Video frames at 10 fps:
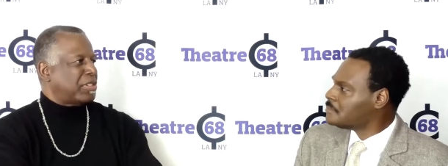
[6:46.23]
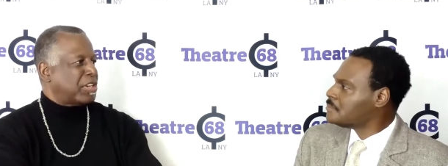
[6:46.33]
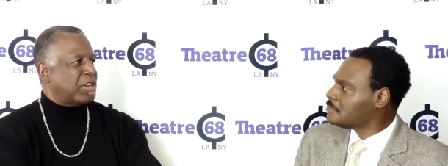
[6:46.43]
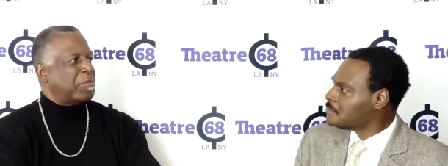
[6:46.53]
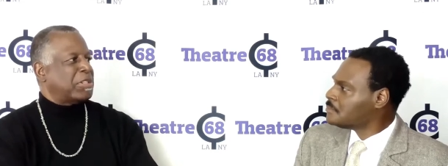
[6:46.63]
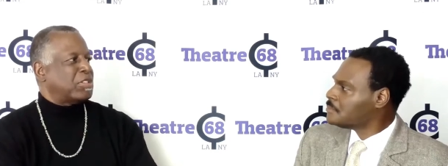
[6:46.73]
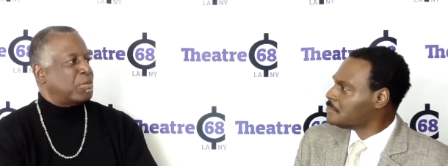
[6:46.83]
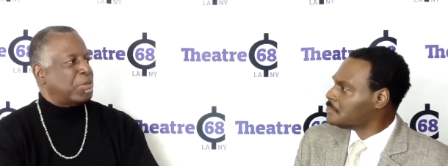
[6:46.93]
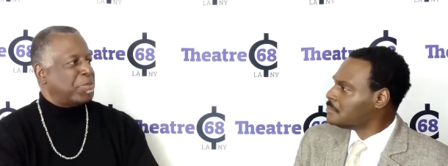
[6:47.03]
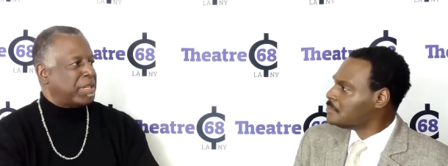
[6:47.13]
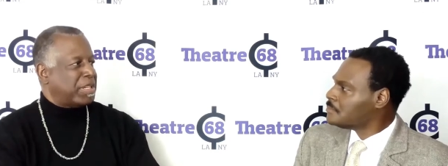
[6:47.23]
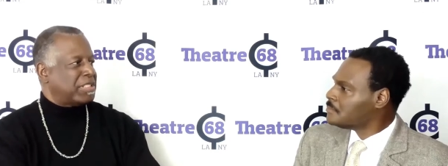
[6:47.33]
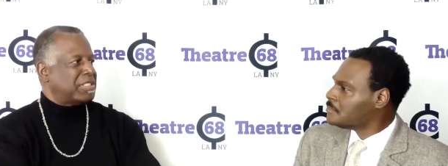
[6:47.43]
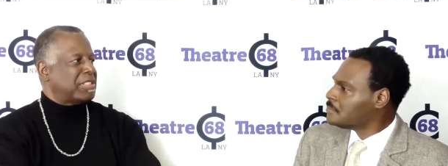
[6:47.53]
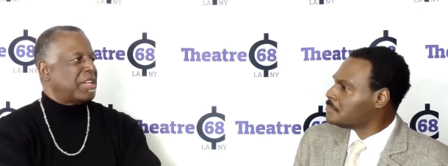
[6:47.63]
Speaker 1: Look at them as human
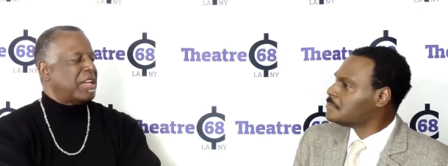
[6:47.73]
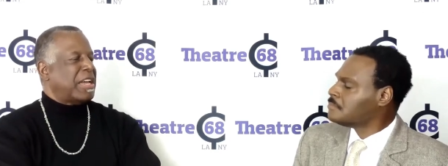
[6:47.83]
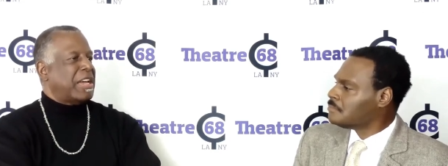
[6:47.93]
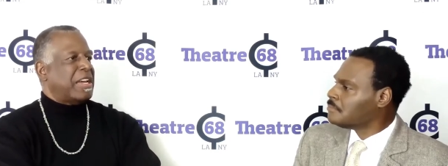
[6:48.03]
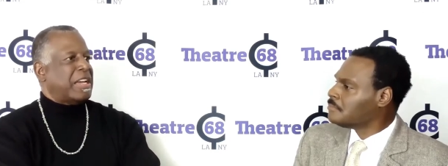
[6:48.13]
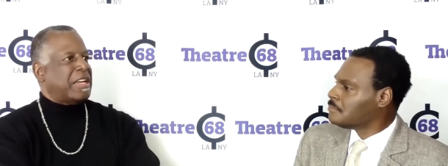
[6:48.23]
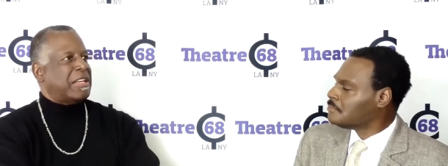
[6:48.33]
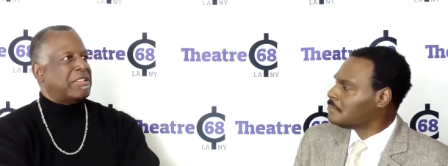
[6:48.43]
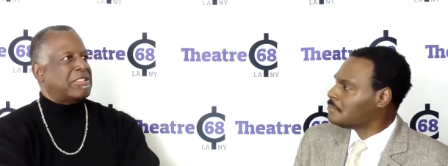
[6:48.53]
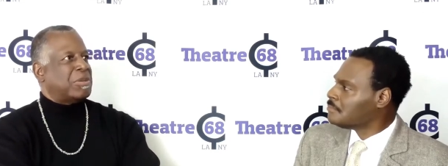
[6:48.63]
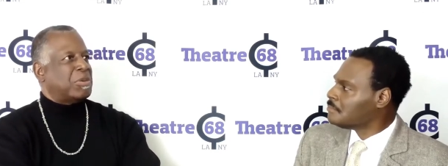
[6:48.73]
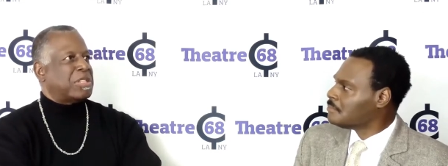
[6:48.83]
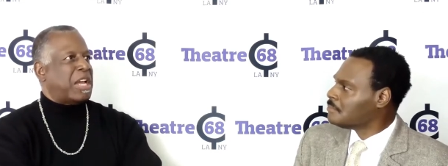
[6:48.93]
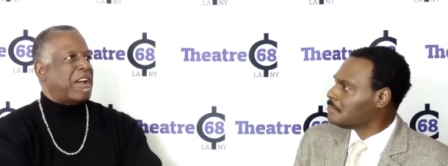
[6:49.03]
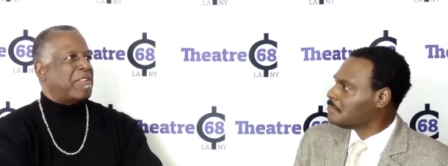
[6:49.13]
beings and see what
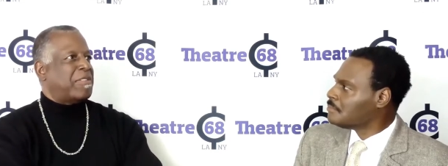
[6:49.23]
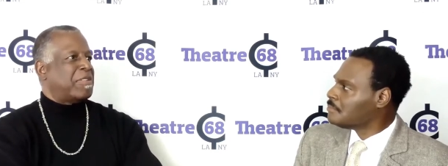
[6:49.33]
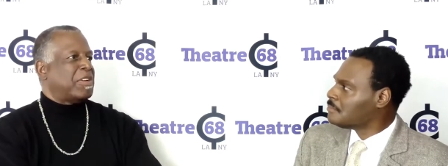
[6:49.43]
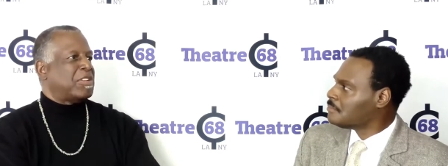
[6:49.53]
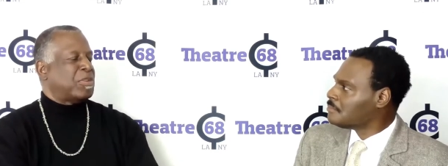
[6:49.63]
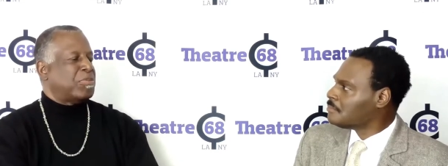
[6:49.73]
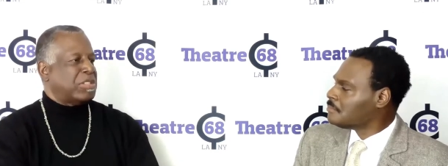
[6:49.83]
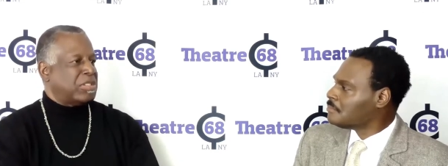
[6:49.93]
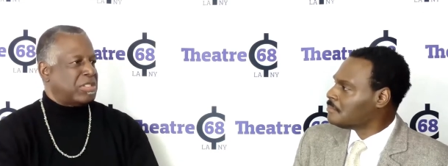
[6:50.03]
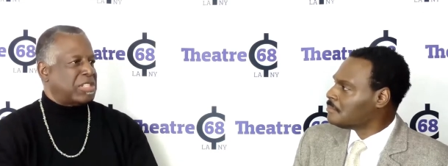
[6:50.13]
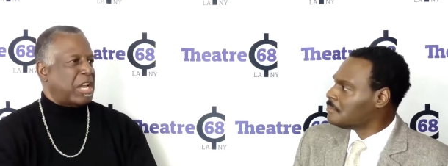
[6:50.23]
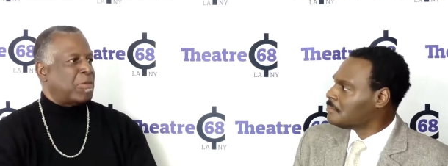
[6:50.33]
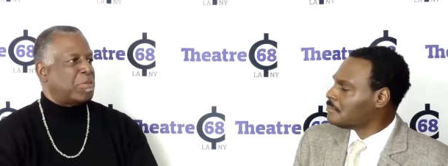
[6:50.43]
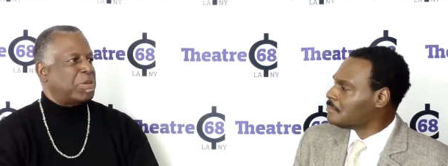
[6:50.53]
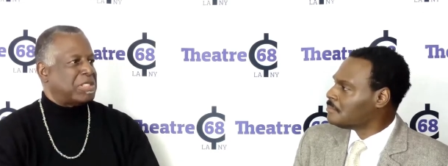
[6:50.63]
they have to bring to the table
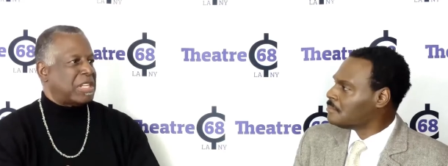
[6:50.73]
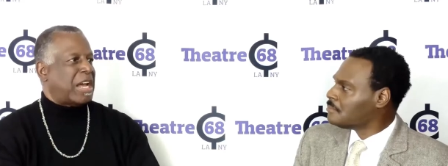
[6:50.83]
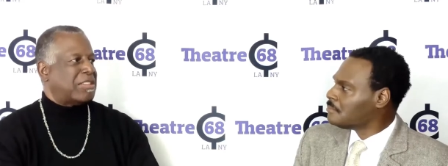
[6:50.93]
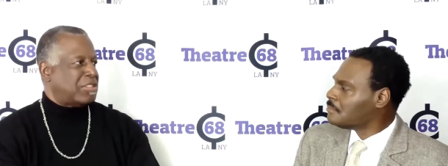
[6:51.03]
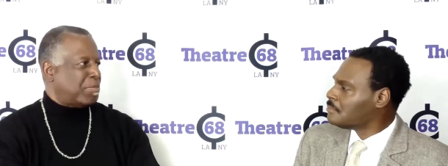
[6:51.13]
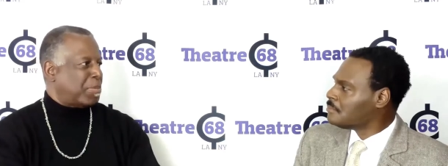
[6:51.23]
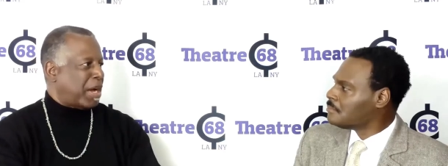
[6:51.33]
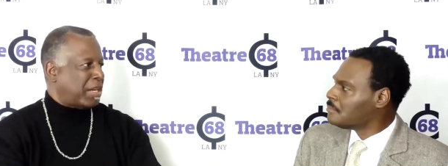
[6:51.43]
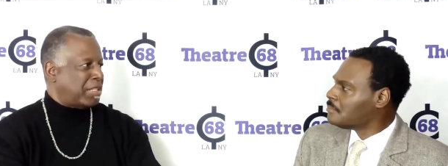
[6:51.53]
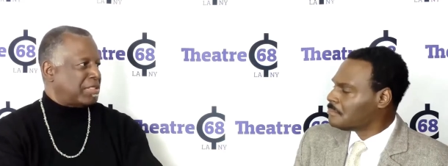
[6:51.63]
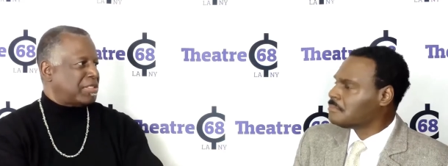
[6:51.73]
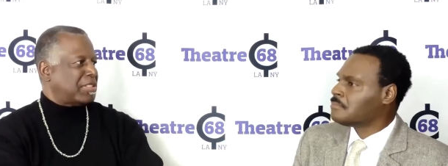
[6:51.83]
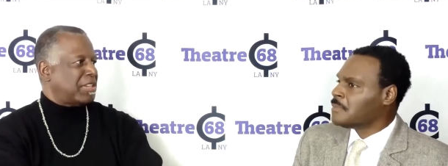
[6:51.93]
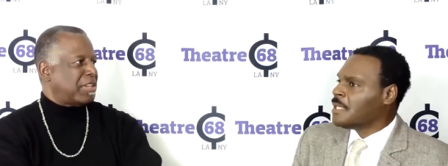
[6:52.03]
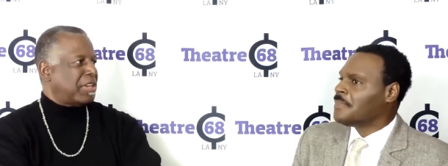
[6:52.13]
besides their bodies.
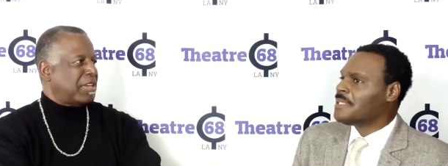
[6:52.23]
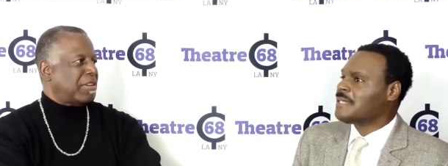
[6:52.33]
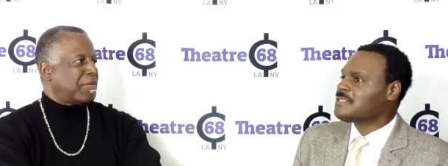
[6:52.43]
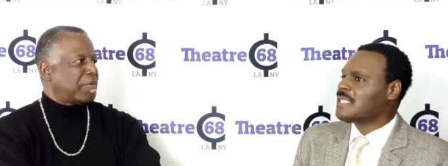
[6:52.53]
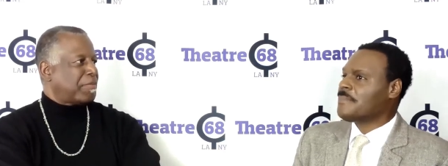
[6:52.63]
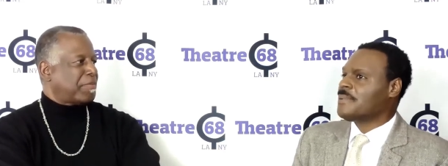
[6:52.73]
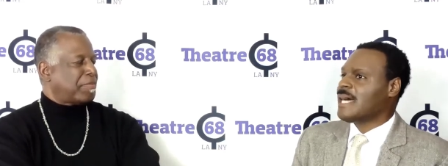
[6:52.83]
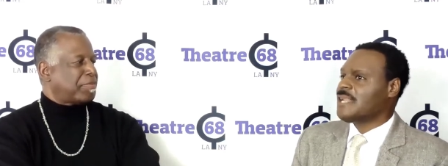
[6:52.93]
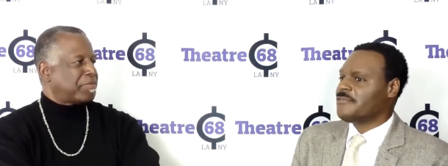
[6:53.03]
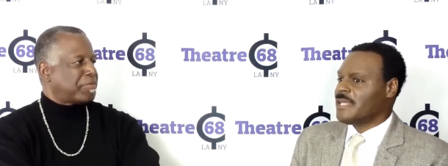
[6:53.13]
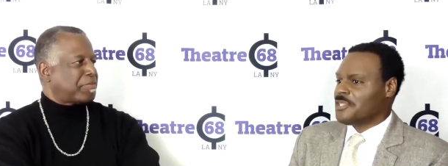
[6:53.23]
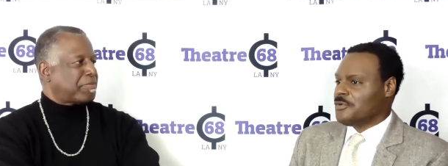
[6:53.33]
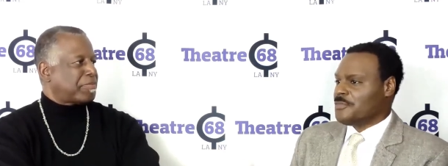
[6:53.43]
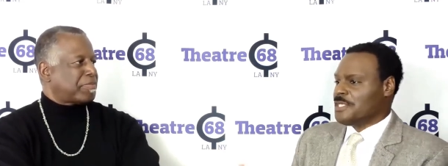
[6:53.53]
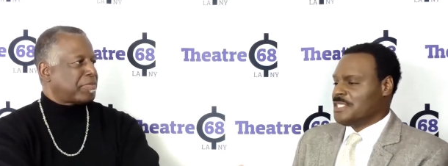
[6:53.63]
Speaker 2: But now, Slap, a lot of them, like you
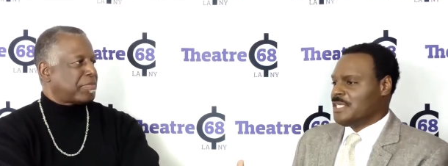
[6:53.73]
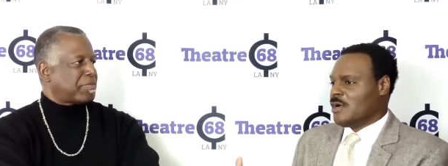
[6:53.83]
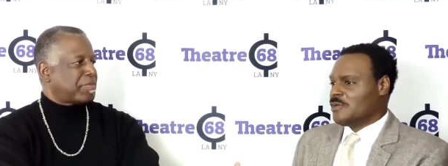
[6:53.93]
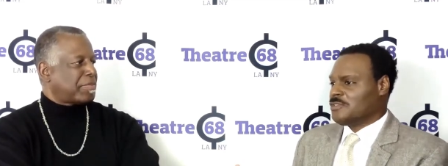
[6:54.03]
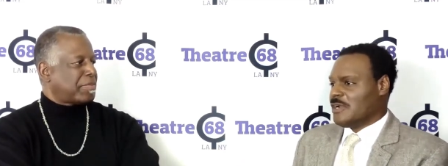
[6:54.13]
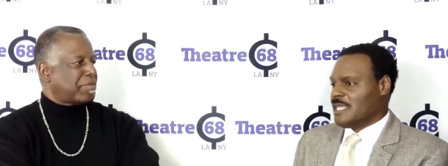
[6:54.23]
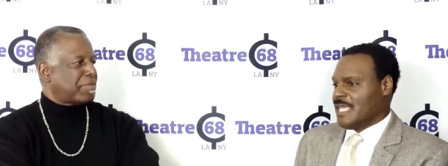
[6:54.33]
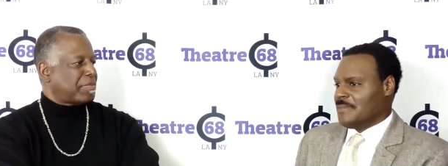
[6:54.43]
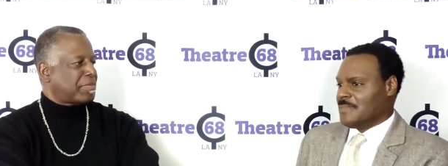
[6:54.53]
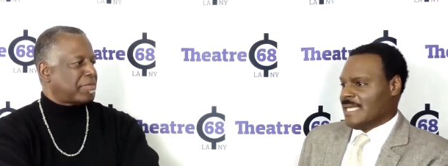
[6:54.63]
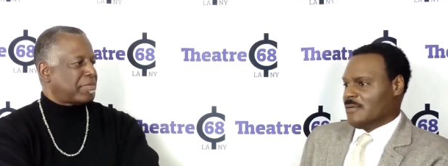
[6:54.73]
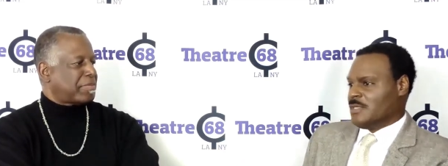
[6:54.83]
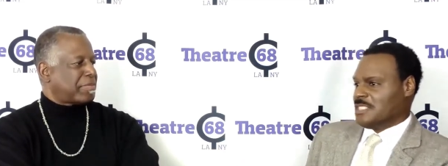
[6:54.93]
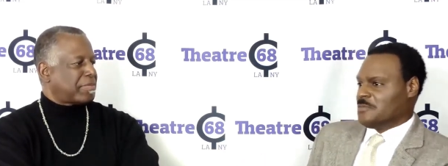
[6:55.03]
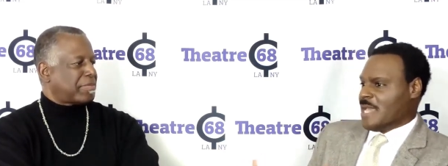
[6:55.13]
were mentioning, All Star Game, like
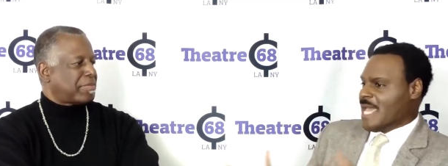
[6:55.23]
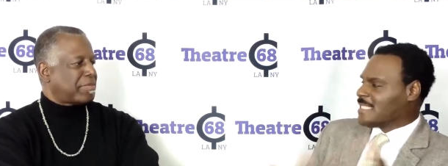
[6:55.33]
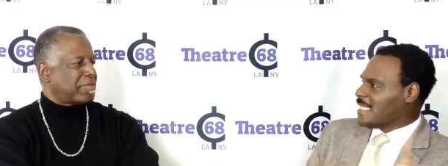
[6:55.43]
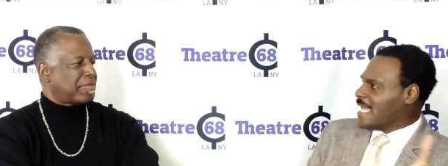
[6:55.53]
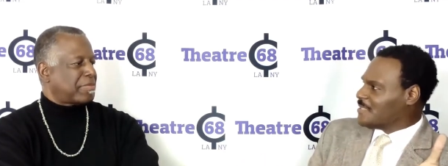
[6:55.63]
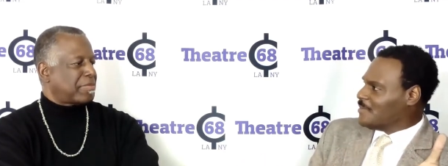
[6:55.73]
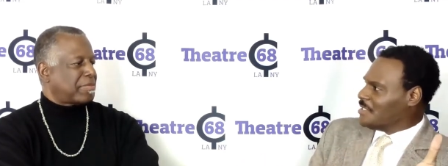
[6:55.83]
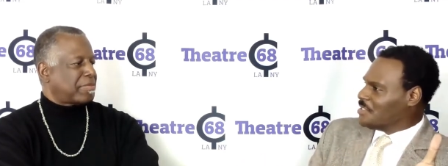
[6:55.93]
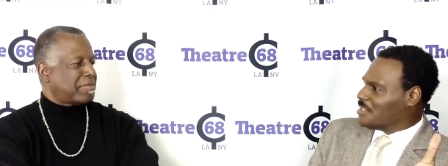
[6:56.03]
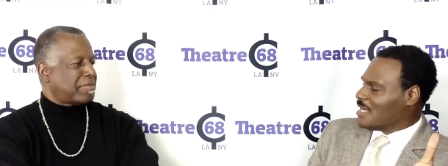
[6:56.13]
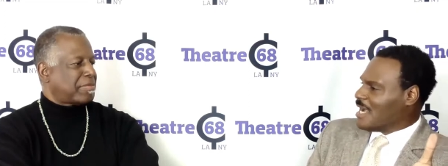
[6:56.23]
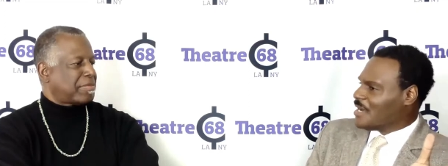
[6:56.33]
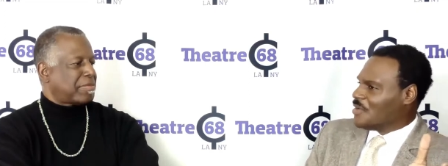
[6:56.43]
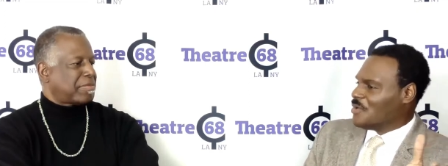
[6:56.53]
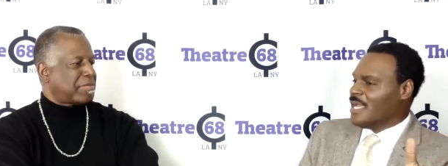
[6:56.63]
which just passed last month in
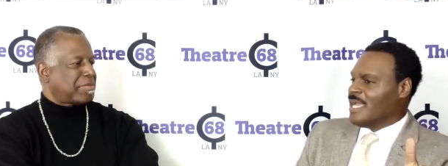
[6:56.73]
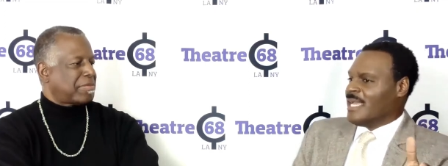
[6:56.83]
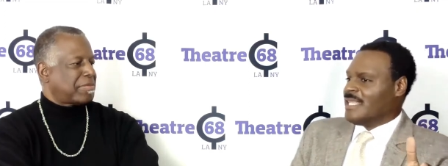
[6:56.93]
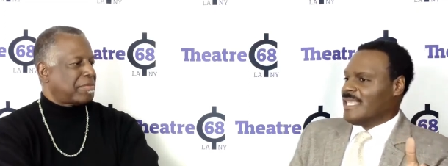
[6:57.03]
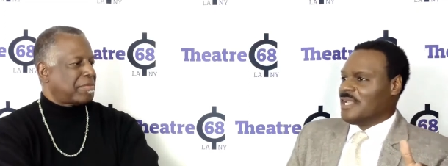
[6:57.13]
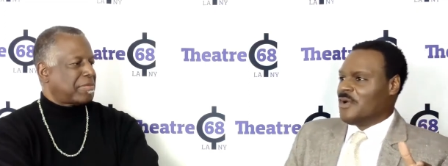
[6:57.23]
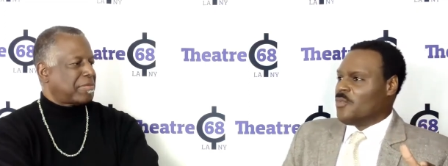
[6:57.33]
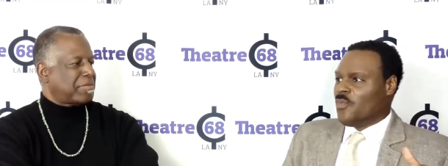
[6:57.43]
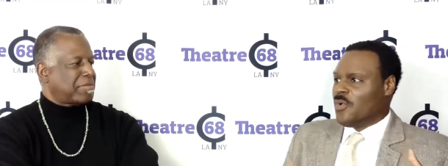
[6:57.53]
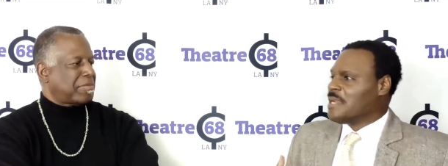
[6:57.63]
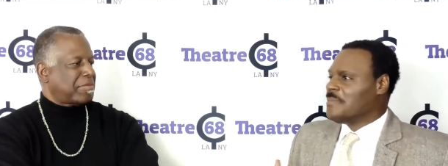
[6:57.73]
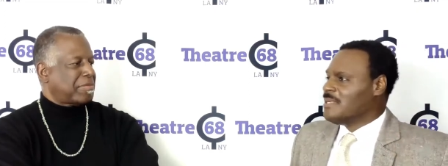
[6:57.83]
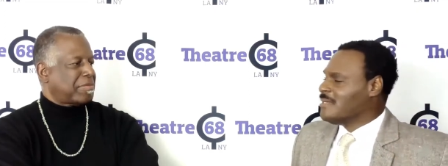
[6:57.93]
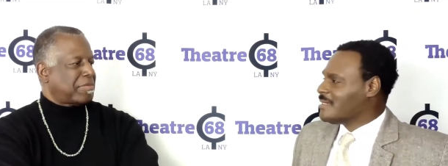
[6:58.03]
Chicago, they don't want to be